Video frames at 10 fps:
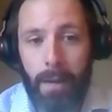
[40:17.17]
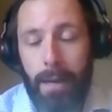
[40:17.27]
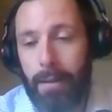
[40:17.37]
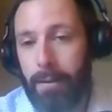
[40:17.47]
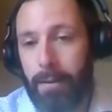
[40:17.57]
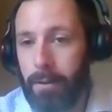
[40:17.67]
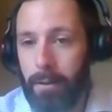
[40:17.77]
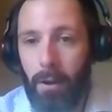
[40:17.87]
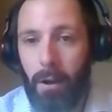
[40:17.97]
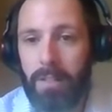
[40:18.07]
And
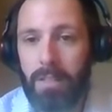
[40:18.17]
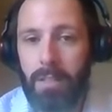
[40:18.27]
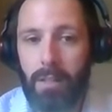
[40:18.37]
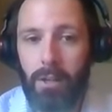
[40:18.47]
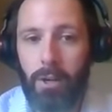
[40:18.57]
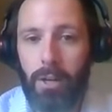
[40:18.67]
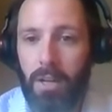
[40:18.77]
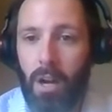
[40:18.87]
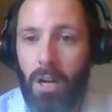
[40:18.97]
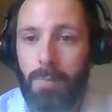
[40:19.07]
obviously there
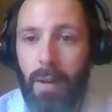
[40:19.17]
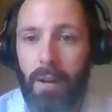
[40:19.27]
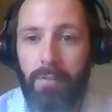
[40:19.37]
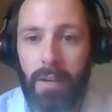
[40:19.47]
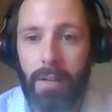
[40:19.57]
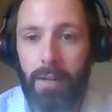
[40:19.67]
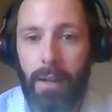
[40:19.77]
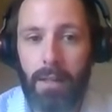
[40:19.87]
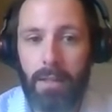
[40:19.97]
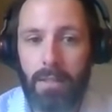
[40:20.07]
is a cost benefit
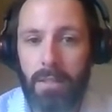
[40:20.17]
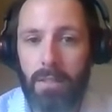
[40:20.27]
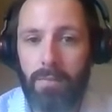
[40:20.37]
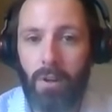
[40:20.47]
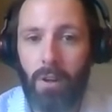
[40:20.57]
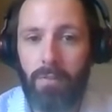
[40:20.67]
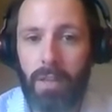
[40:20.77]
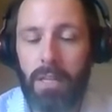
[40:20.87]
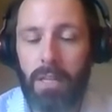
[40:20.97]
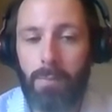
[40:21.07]
analysis involved in
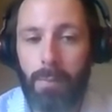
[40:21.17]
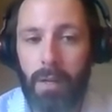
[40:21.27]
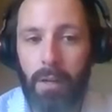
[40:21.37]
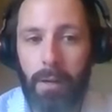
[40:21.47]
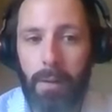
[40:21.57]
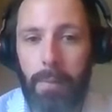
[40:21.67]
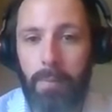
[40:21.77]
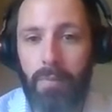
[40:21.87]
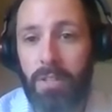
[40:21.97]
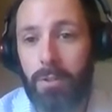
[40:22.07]
this, but
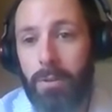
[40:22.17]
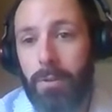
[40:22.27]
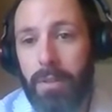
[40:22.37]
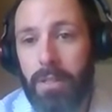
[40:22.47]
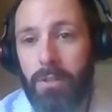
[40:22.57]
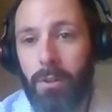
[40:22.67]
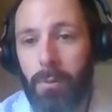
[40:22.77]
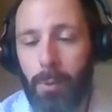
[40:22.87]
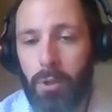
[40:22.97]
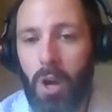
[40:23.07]
these are the
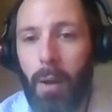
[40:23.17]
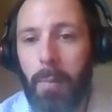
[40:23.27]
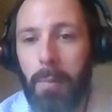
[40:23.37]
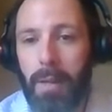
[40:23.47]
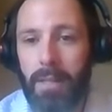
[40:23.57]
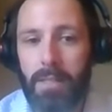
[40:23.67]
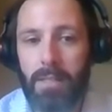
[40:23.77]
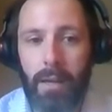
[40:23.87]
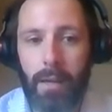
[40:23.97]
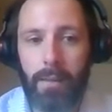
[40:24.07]
most common methods
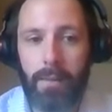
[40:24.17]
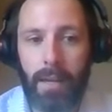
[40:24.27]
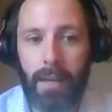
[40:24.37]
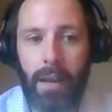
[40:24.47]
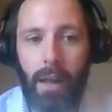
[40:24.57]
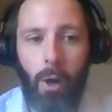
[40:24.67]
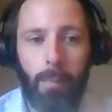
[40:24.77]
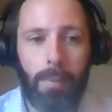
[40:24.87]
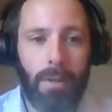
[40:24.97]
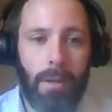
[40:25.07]
that can
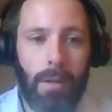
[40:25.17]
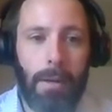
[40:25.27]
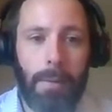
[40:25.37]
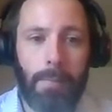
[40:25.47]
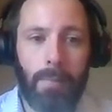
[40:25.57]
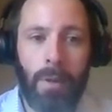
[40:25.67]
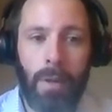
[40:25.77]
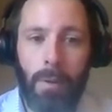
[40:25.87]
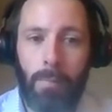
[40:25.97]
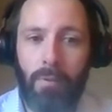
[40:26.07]
help
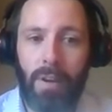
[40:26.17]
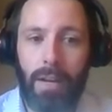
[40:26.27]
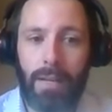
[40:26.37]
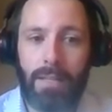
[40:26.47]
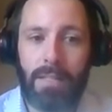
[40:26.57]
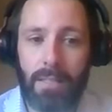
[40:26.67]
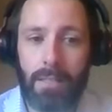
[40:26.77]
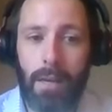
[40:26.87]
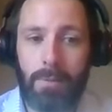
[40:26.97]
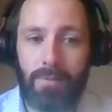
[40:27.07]
prevent against these
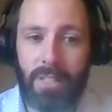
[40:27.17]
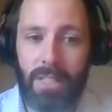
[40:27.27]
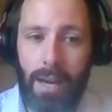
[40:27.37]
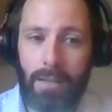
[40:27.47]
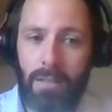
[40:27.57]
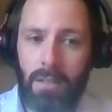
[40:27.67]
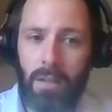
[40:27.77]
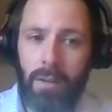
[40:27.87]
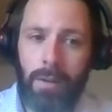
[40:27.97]
types of attacks.